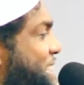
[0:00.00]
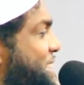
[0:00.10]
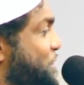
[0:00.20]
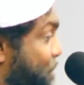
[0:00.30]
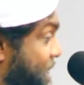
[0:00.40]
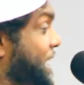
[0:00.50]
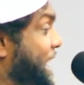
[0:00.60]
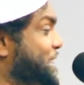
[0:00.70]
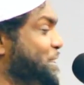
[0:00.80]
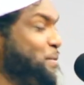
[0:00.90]
We're
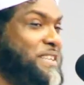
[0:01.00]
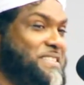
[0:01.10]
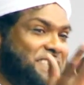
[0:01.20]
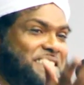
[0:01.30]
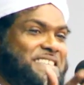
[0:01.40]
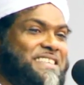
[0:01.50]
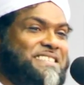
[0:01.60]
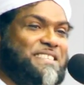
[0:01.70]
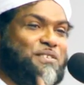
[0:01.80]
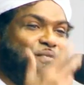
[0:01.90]
connecting with the city. The
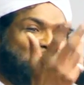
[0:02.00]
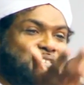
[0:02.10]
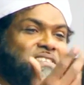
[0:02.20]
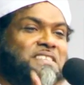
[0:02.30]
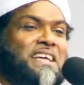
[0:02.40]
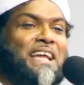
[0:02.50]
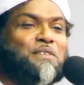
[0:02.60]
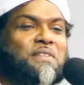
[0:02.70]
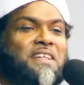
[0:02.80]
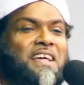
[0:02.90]
city officials connect
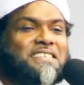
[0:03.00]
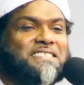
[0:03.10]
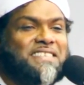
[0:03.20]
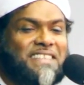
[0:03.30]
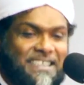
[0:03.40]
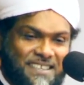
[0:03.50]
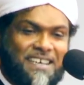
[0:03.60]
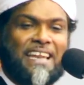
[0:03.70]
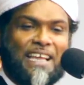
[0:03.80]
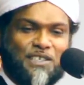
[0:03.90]
with us. That's a
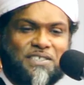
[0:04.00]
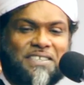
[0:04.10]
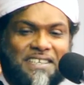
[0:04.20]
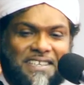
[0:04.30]
connection.